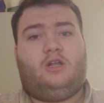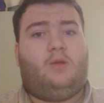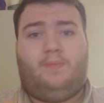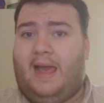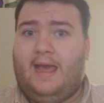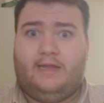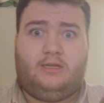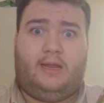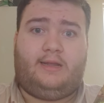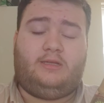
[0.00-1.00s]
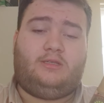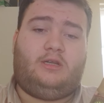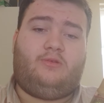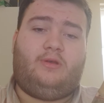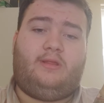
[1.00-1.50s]
compared to like a
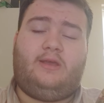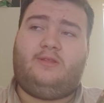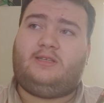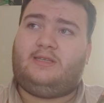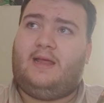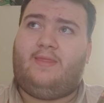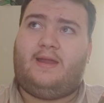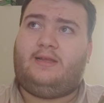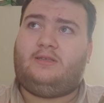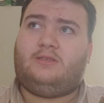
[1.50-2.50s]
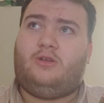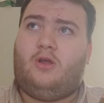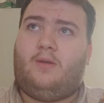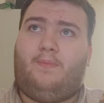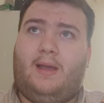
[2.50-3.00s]
cigarette. They understand that it's
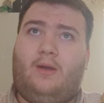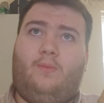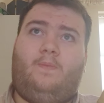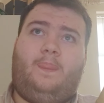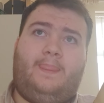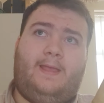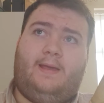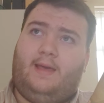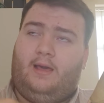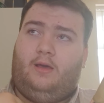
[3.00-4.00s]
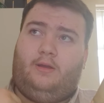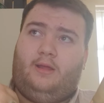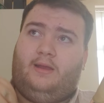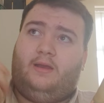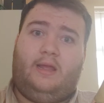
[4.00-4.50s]
not about
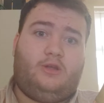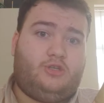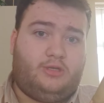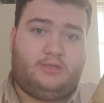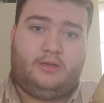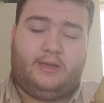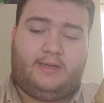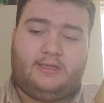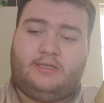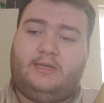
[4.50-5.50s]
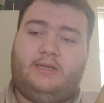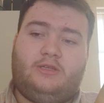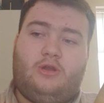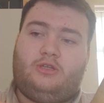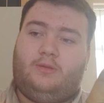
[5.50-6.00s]
an addiction to nicotine,
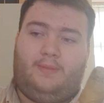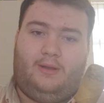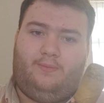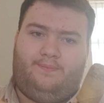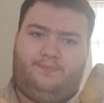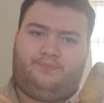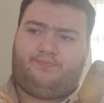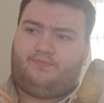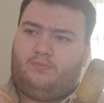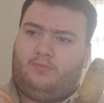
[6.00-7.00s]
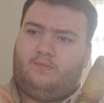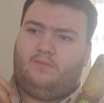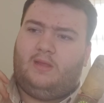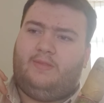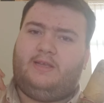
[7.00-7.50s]
it's not about
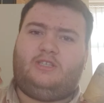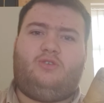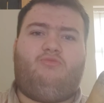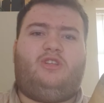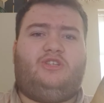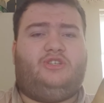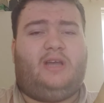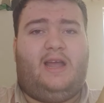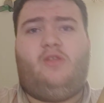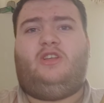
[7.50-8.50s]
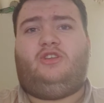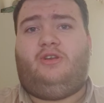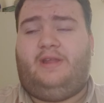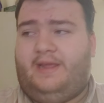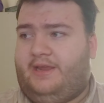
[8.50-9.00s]
this desire, this
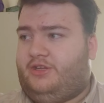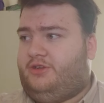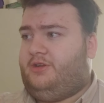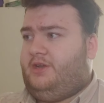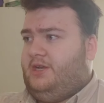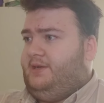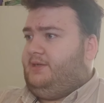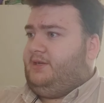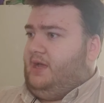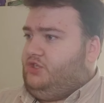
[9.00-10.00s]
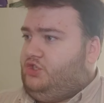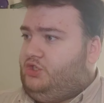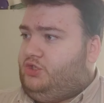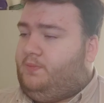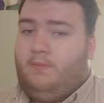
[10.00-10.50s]
need to
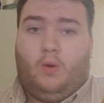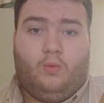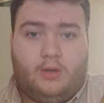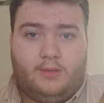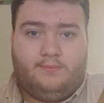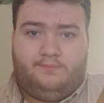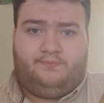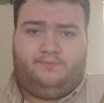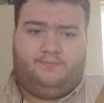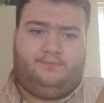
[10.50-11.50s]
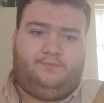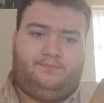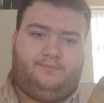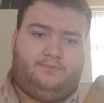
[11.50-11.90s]
smoke. They